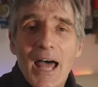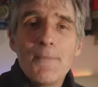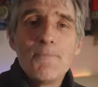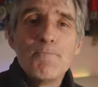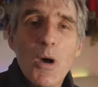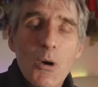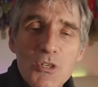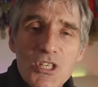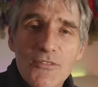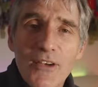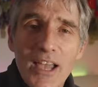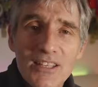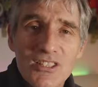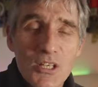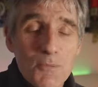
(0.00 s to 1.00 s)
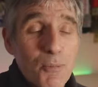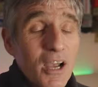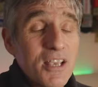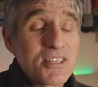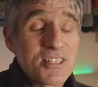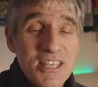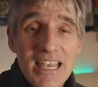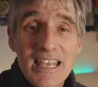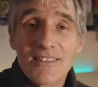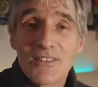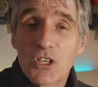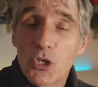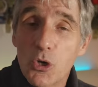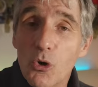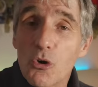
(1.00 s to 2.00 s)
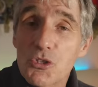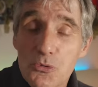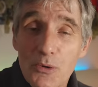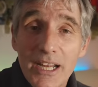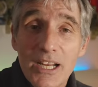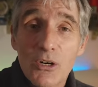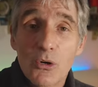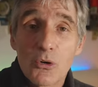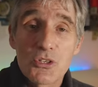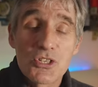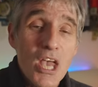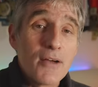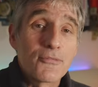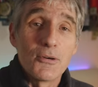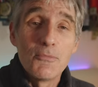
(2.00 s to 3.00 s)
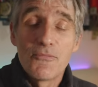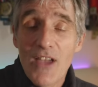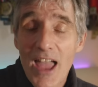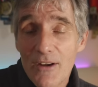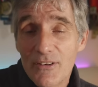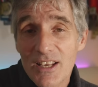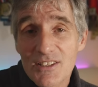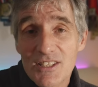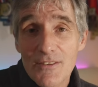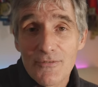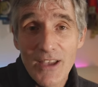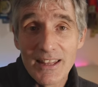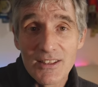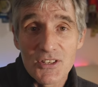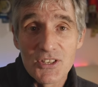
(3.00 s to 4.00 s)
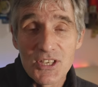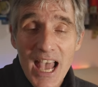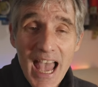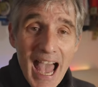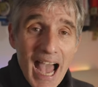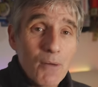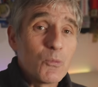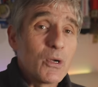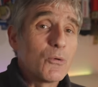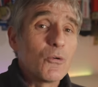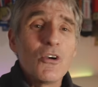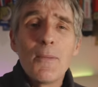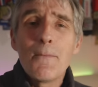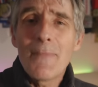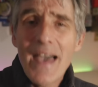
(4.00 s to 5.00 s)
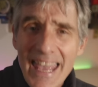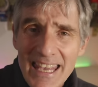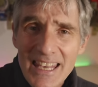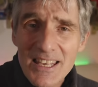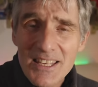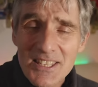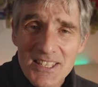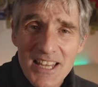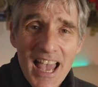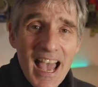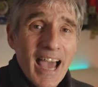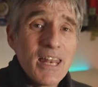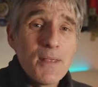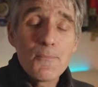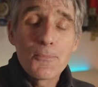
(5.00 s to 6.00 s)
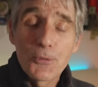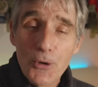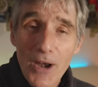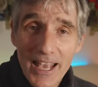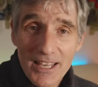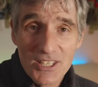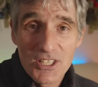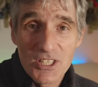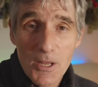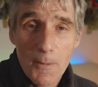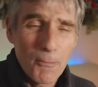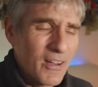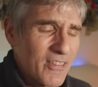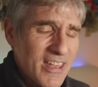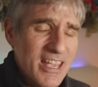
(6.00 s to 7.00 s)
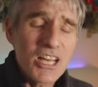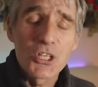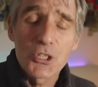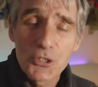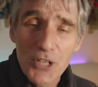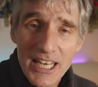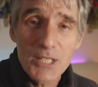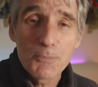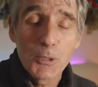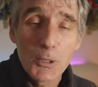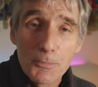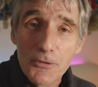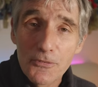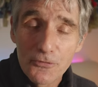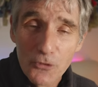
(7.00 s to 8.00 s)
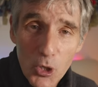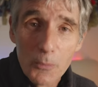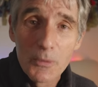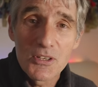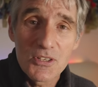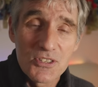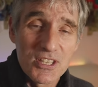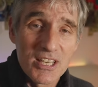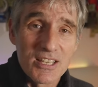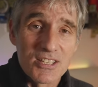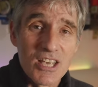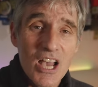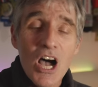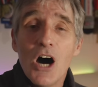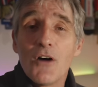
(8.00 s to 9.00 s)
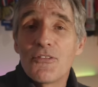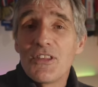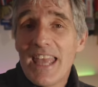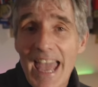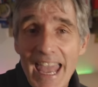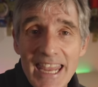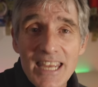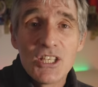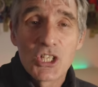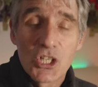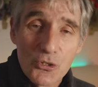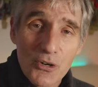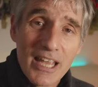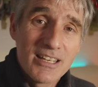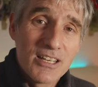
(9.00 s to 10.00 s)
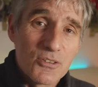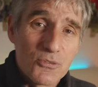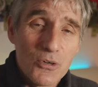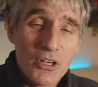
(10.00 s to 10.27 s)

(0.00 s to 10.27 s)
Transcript: and motivated by seeing the course records from various events, and we were amazed and impressed by the incredible performances of the age-graded